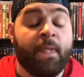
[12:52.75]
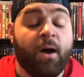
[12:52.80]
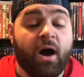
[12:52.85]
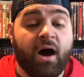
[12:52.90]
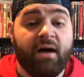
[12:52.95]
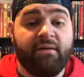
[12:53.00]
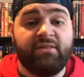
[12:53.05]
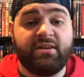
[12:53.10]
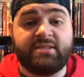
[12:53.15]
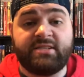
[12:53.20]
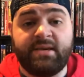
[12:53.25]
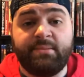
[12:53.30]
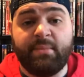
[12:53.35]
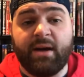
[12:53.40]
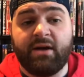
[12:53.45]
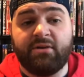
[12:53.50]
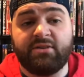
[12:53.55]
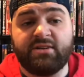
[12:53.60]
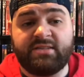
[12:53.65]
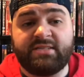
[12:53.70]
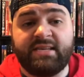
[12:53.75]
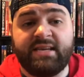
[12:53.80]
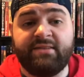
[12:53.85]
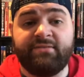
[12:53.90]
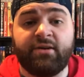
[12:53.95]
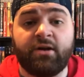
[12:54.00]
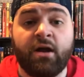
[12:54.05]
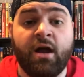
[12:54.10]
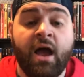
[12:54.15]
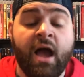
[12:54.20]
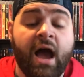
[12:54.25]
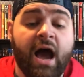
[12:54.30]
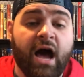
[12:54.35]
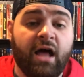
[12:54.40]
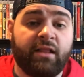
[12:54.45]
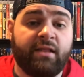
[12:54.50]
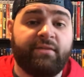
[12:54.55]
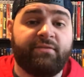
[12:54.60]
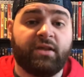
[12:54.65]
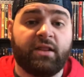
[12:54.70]
Obviously, my receiver,
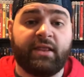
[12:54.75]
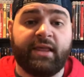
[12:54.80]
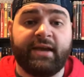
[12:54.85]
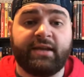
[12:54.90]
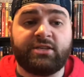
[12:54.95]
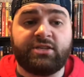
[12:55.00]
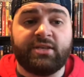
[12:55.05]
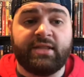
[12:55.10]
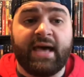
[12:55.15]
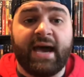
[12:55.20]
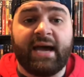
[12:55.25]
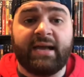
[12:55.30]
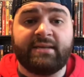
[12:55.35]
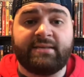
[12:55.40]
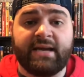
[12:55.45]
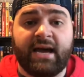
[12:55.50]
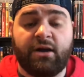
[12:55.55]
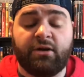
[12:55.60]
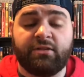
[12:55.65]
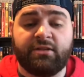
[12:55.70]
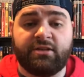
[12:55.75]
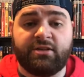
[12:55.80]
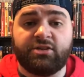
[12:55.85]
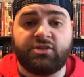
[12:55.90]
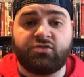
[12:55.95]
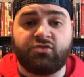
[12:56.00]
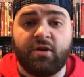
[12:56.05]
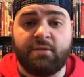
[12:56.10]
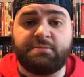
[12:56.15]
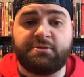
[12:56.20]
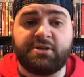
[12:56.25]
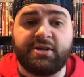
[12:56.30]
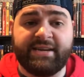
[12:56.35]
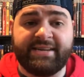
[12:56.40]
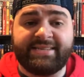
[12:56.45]
I'll leave a link to that down in the description.